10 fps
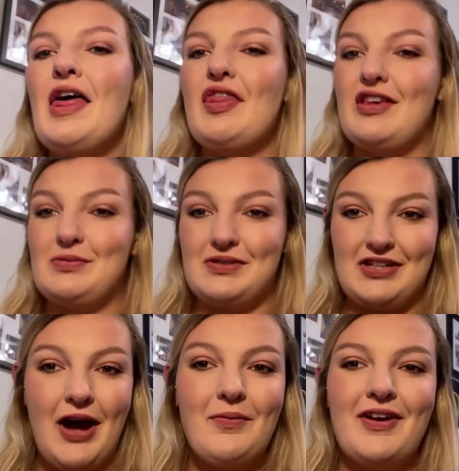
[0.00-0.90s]
This was
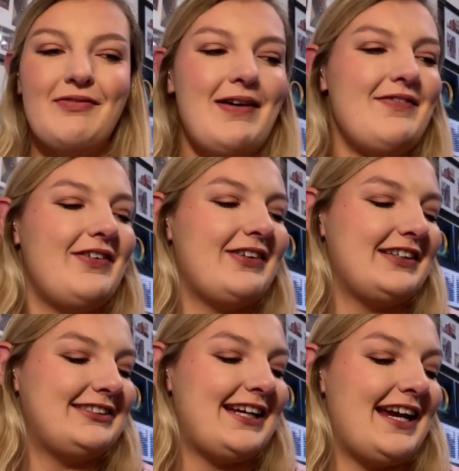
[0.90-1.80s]
not one of my
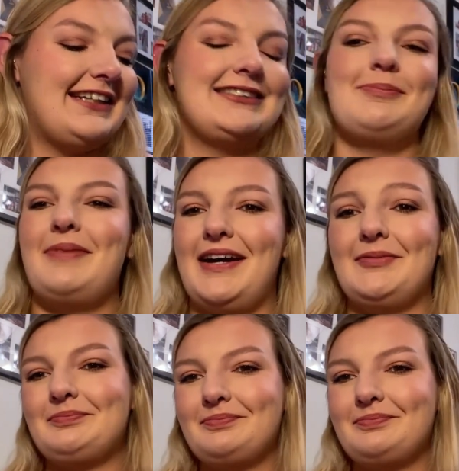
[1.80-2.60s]
focus shades, but